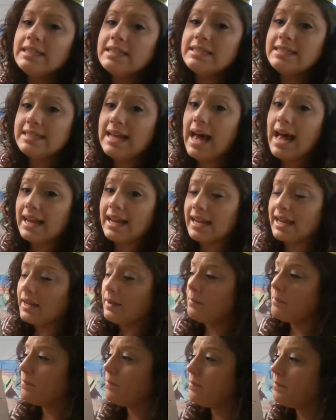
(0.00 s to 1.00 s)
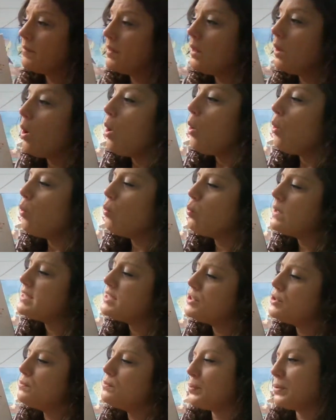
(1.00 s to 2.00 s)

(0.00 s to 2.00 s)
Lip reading: Daddy, what do